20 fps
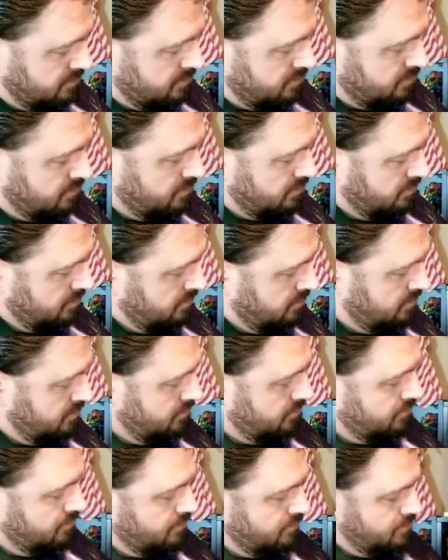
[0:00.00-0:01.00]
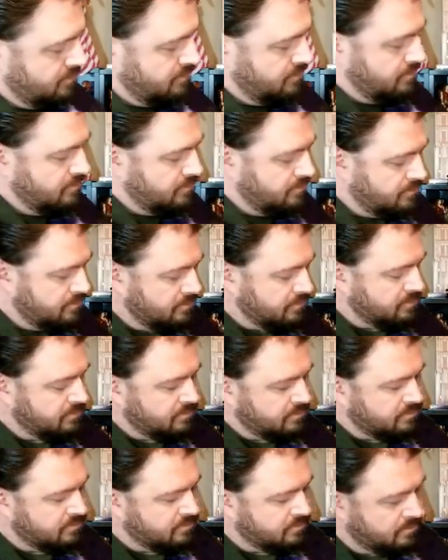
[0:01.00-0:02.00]

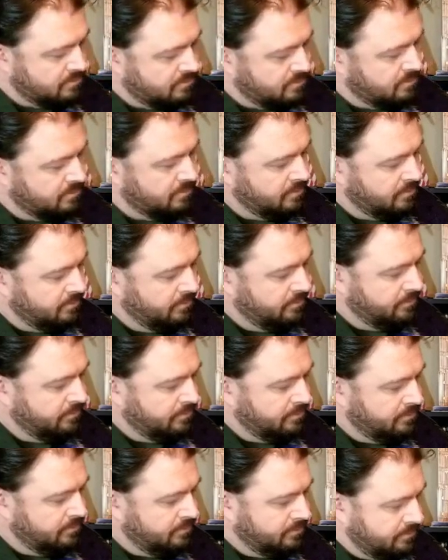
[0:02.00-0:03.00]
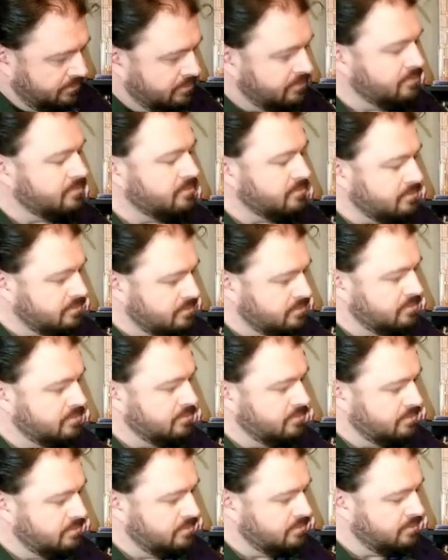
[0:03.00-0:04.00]

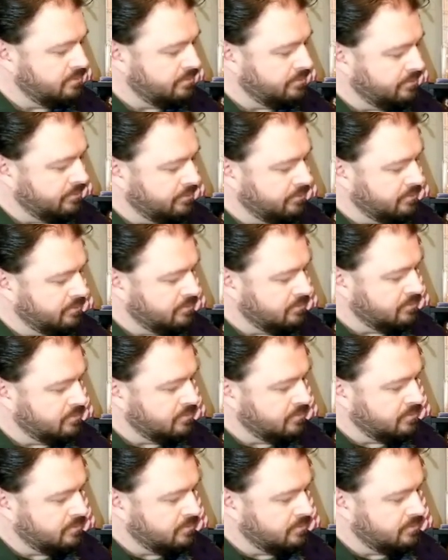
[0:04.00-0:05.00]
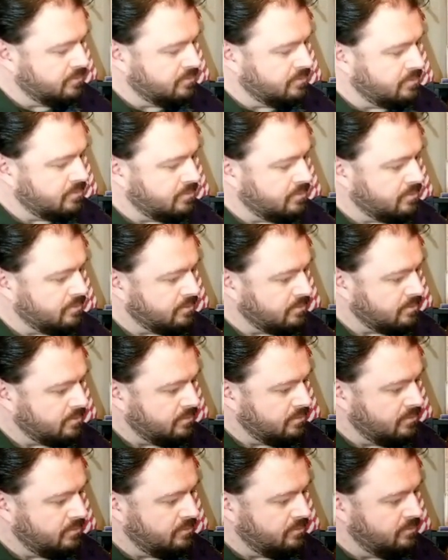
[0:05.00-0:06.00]

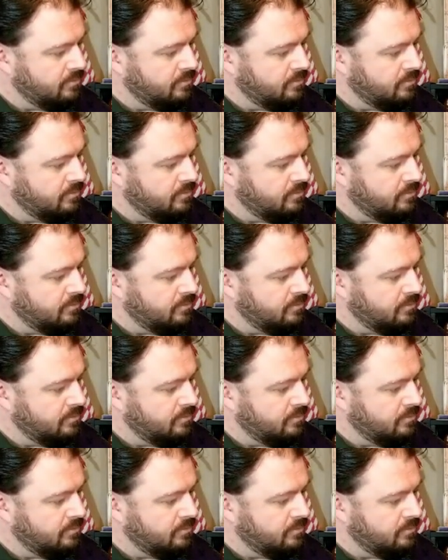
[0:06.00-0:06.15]
(not speaking)